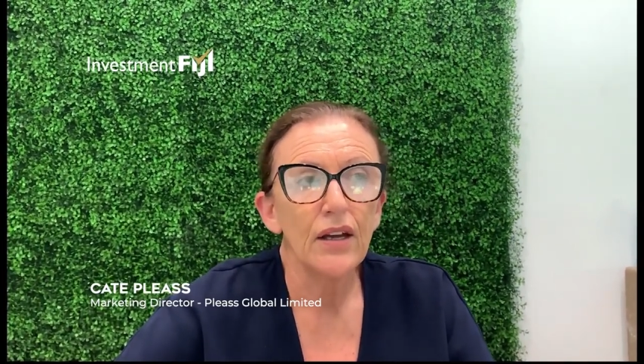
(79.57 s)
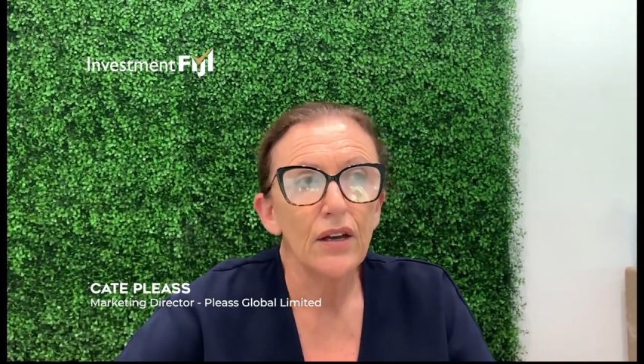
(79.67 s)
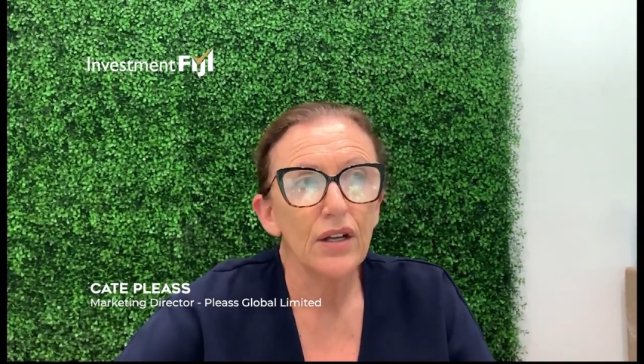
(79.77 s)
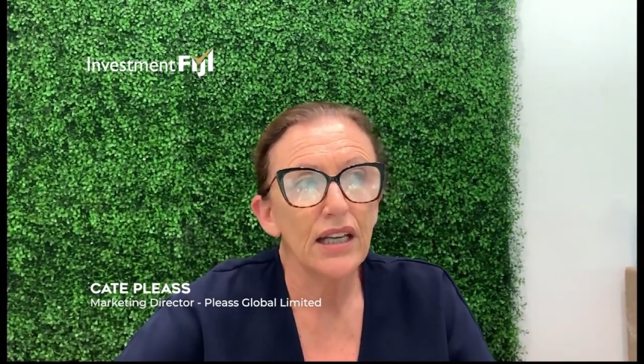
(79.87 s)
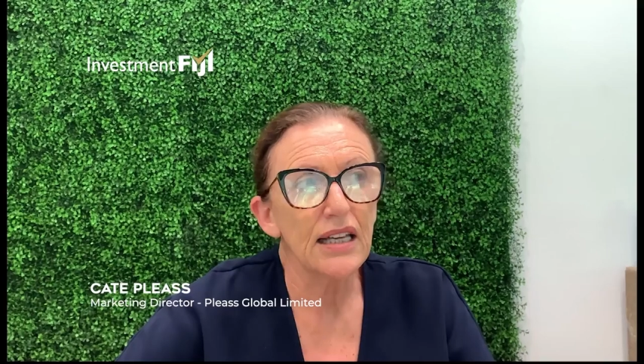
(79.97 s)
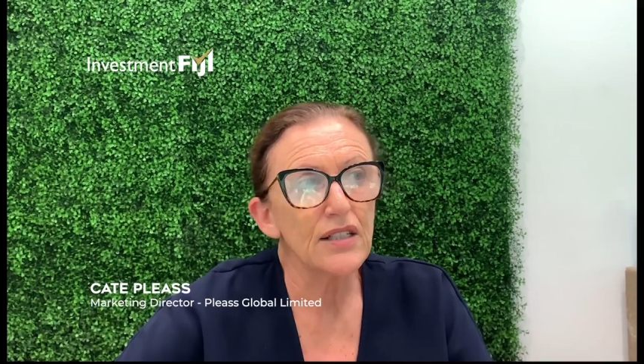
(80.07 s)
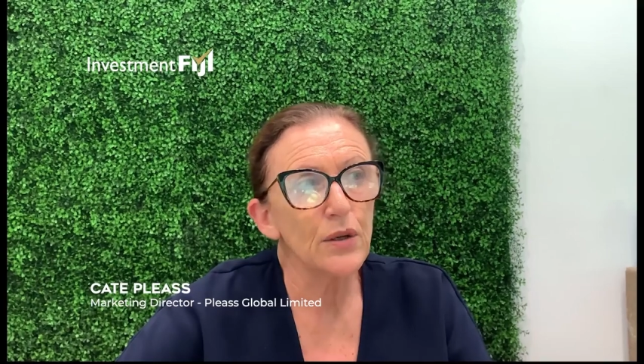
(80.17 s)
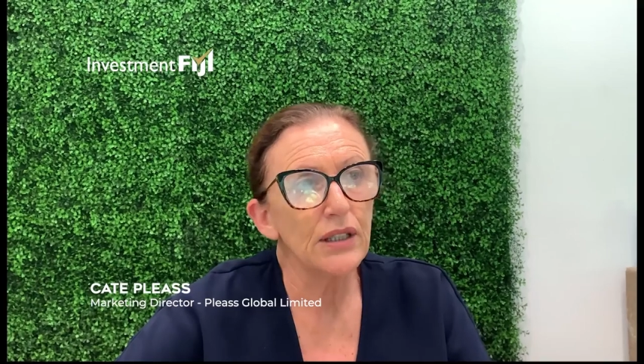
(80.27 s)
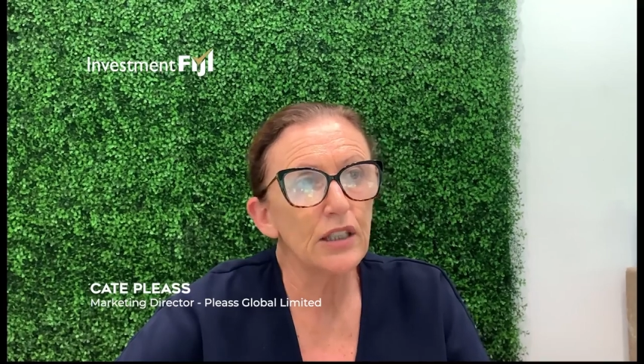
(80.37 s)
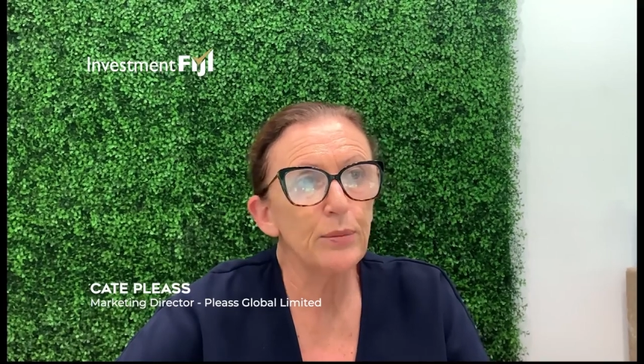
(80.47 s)
Okay,
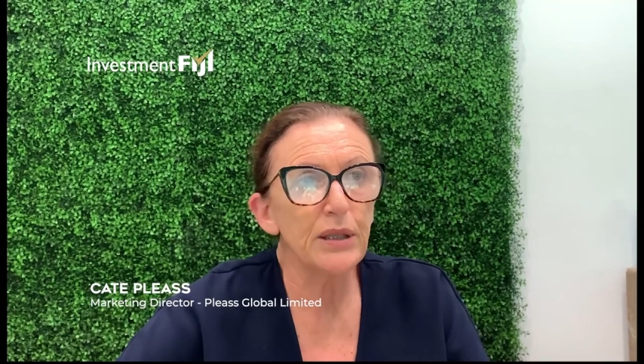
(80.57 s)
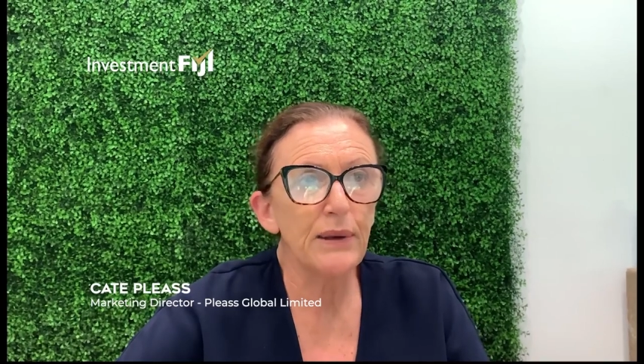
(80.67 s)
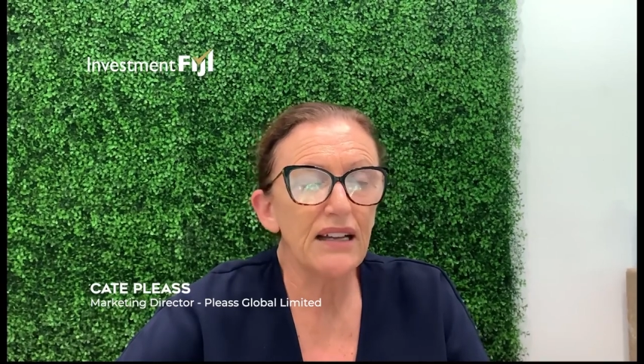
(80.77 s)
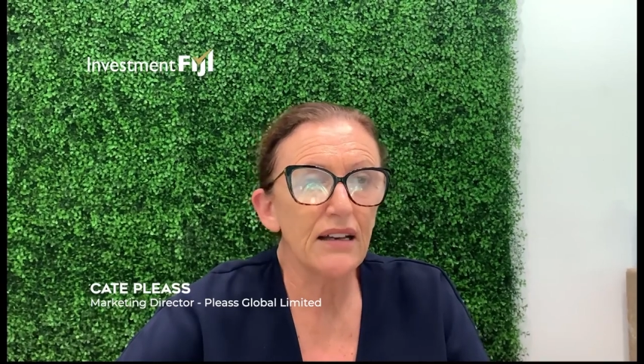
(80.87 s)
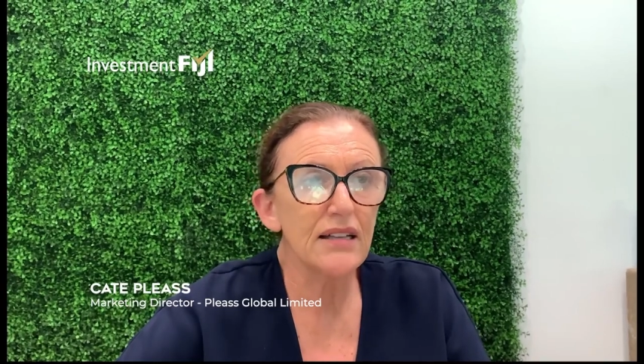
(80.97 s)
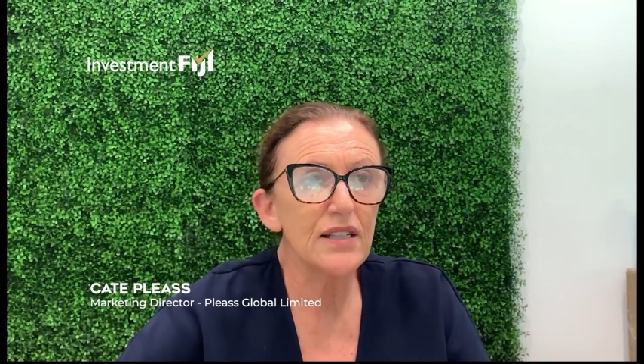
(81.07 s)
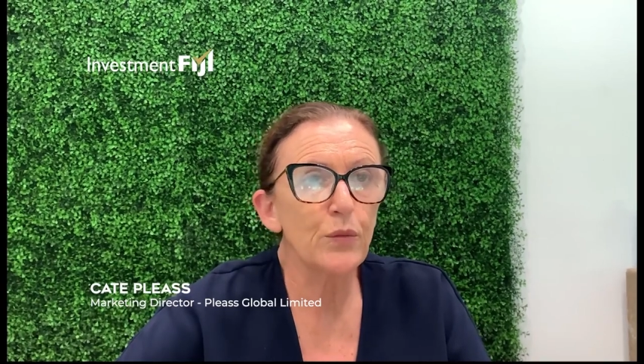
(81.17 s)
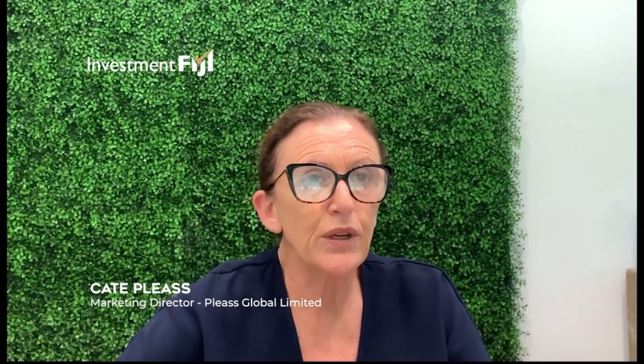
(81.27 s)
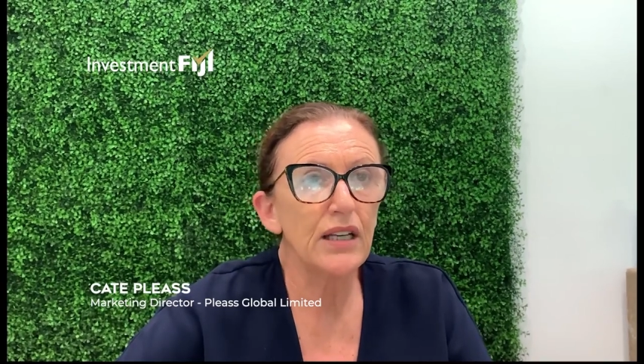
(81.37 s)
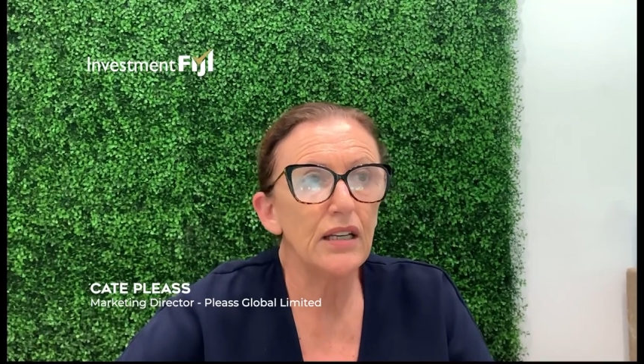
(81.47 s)
so a little bit about us.
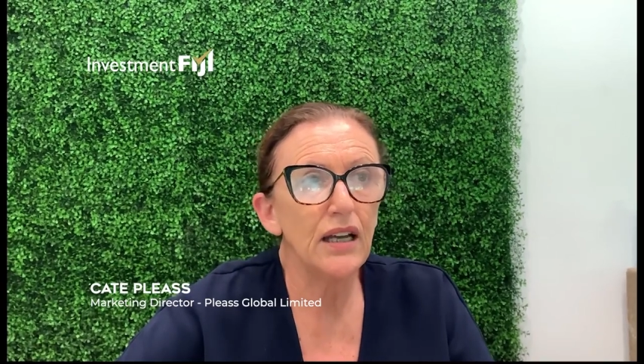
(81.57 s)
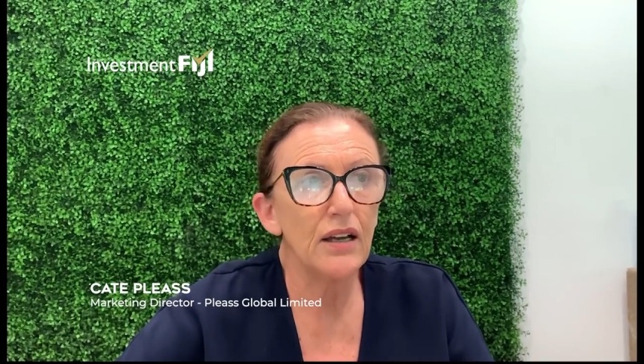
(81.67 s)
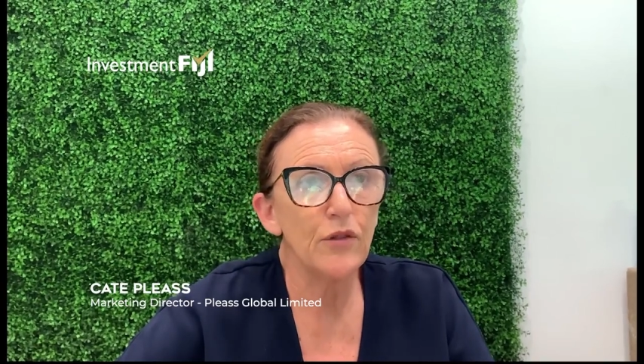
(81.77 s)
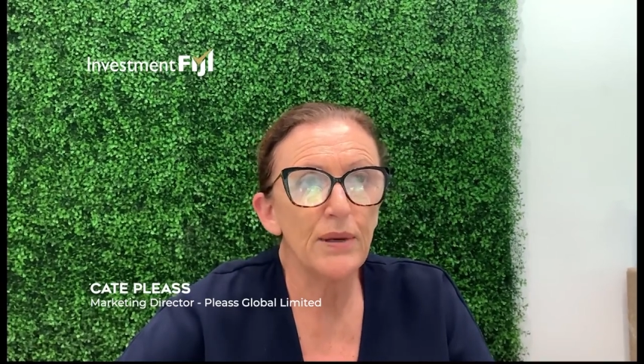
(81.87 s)
We have